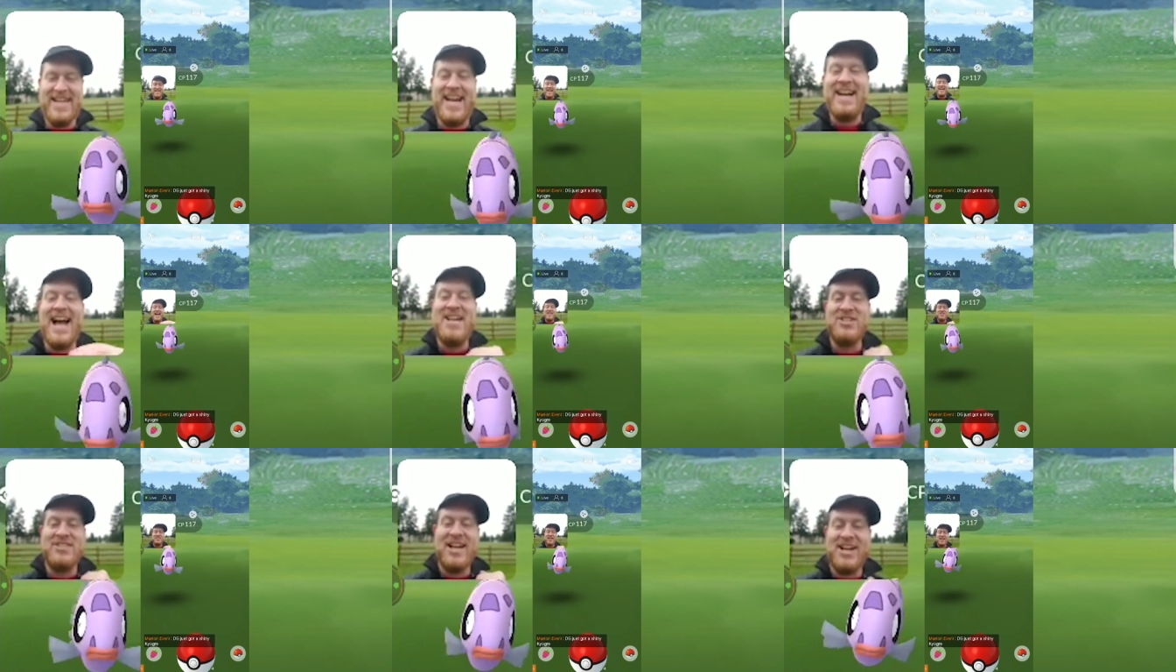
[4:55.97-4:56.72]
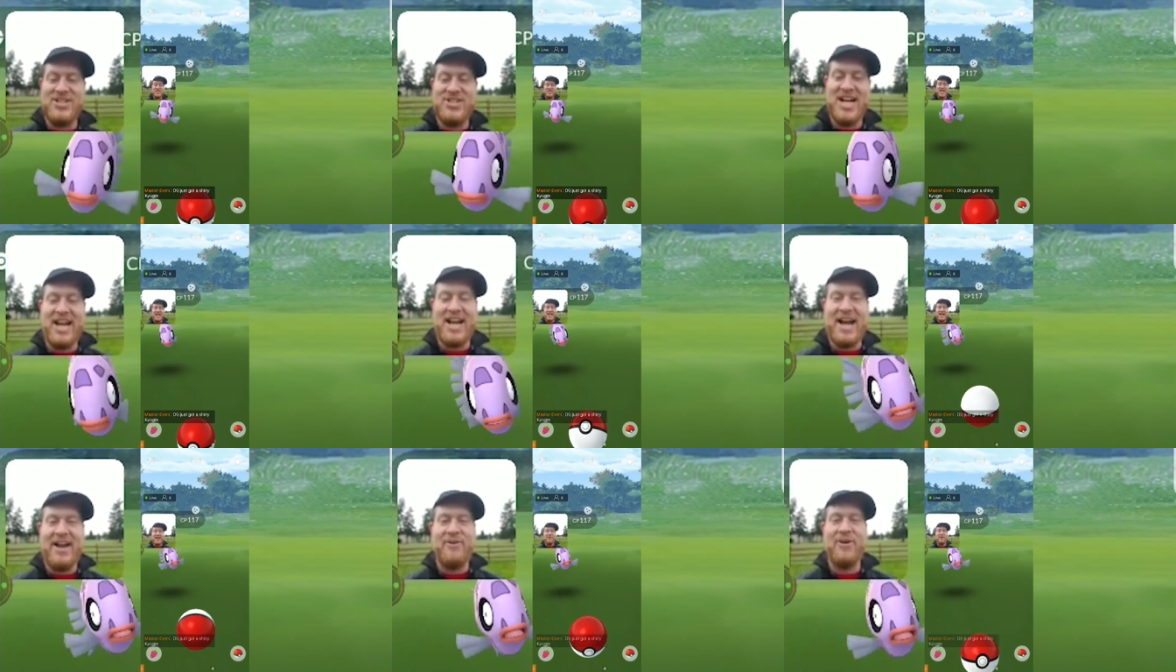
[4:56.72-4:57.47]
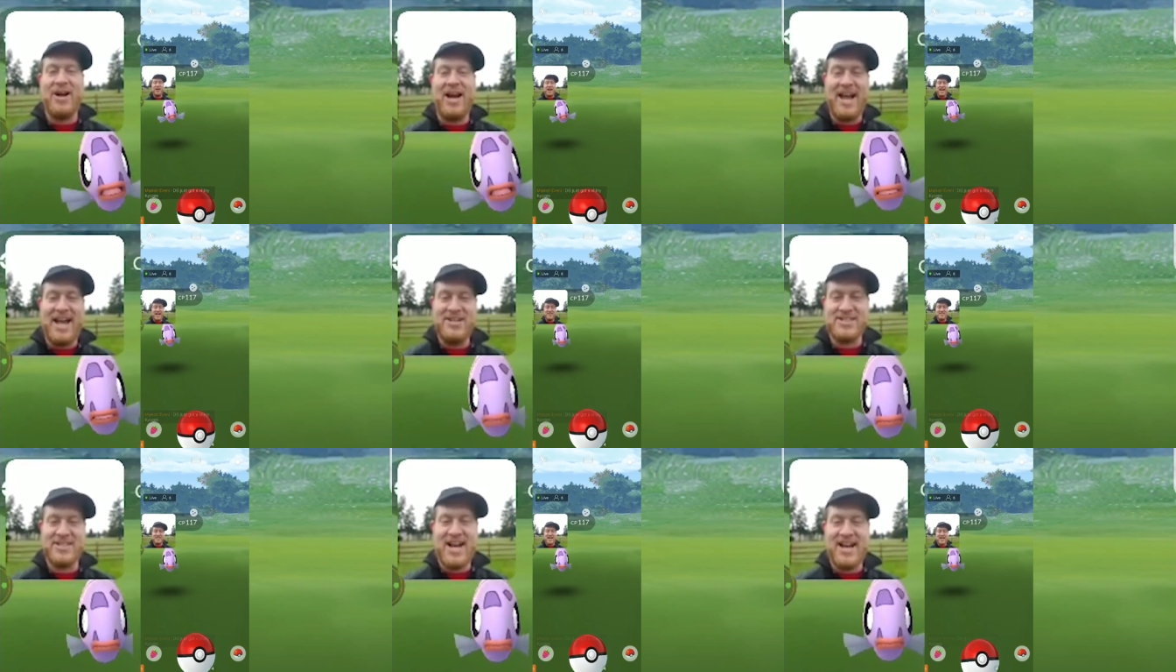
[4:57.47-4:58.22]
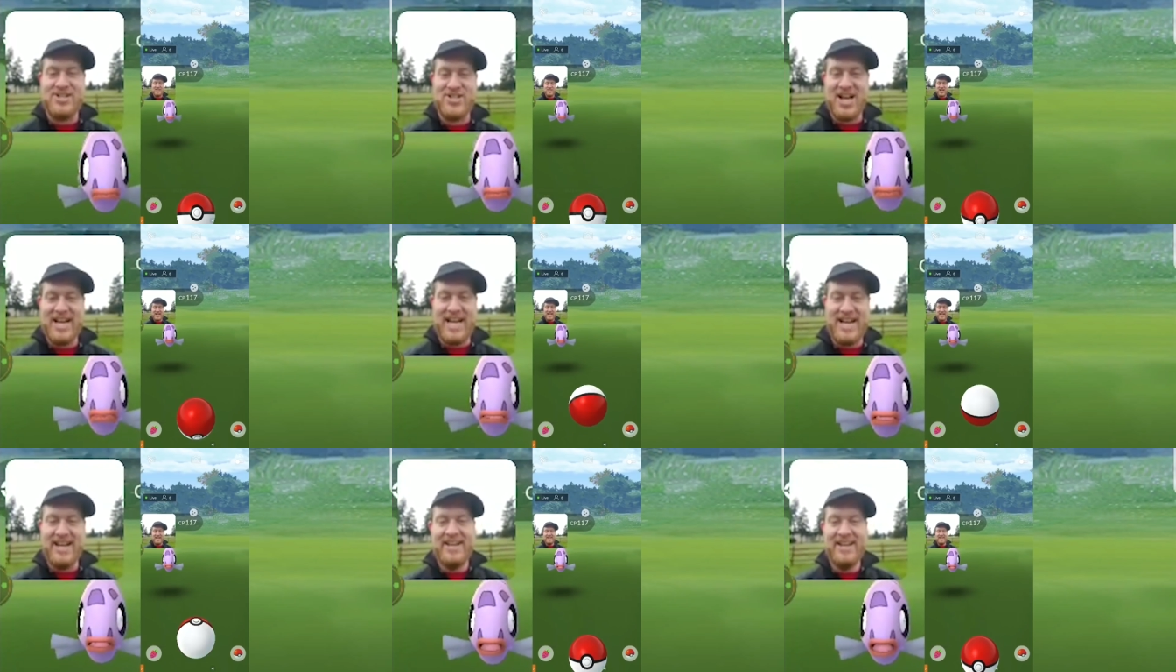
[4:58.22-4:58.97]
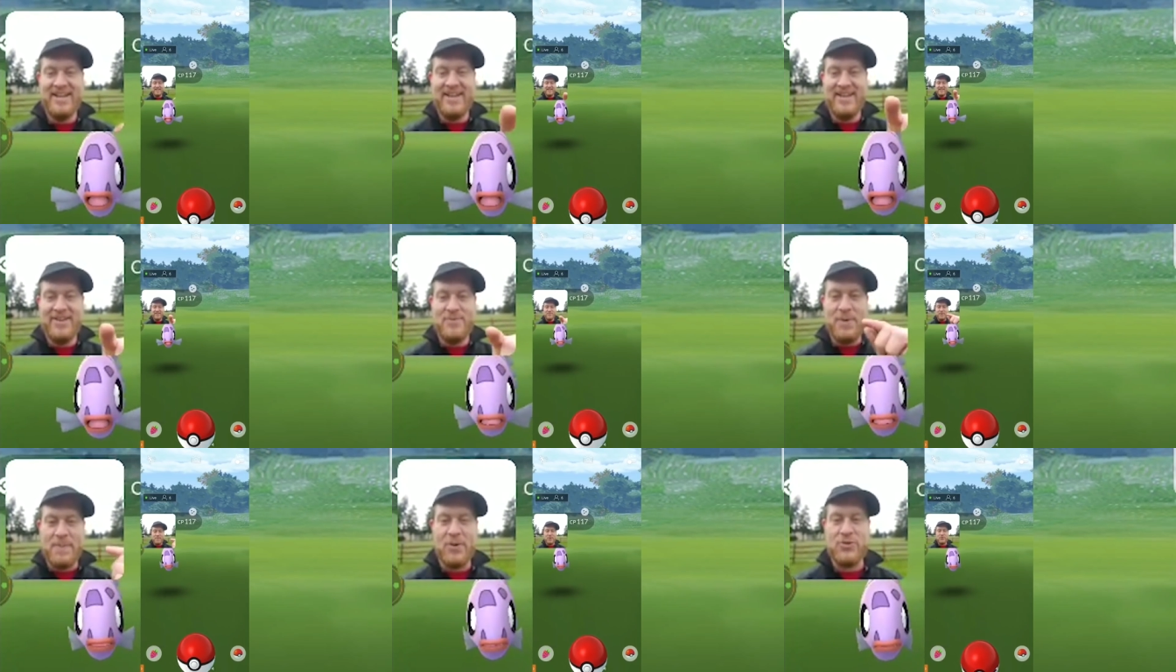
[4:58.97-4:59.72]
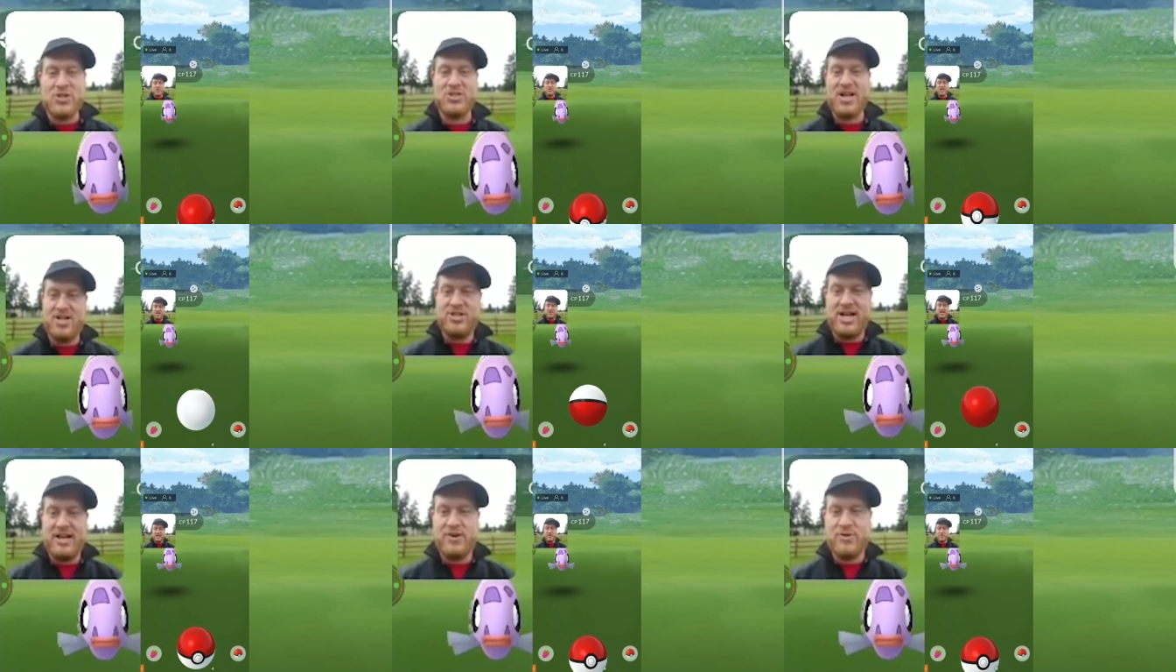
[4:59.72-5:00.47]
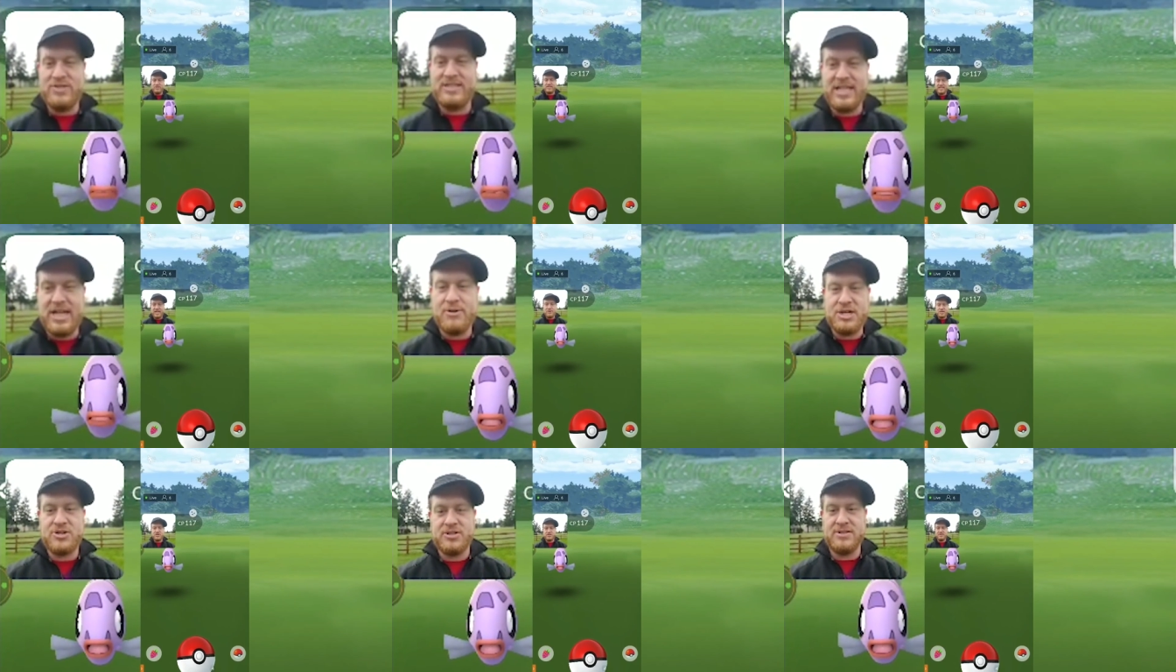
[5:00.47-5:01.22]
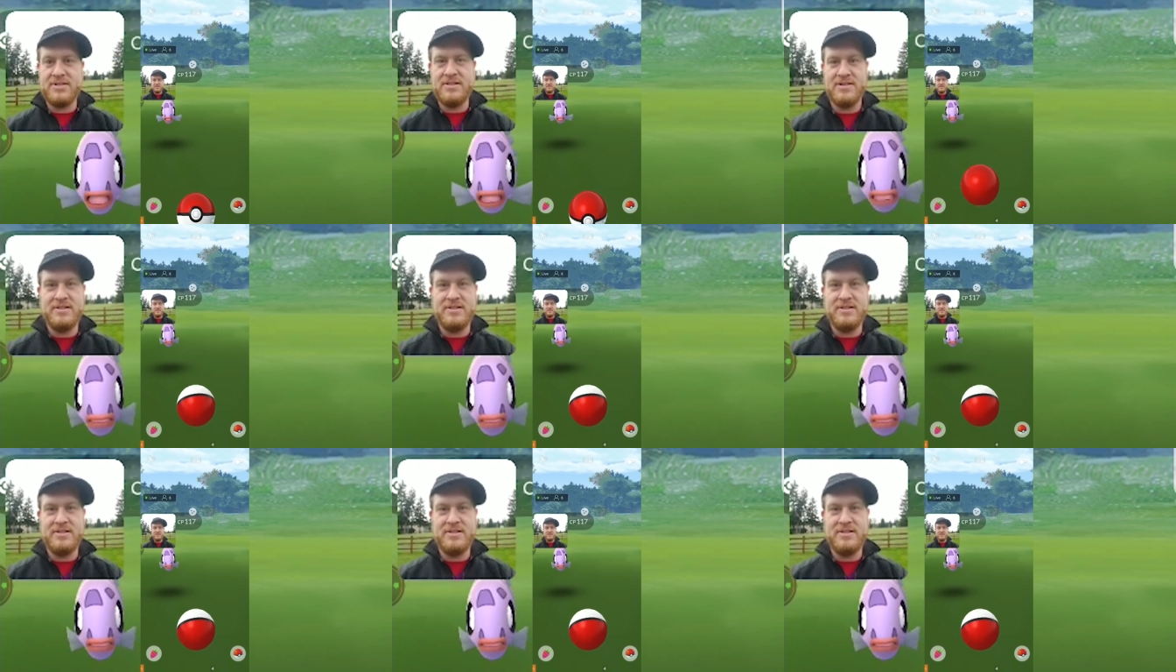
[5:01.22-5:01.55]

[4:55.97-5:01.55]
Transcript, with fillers: Dead guy just got a shiny Kyogre, and I just got a shiny, we both just got shiny sea creatures.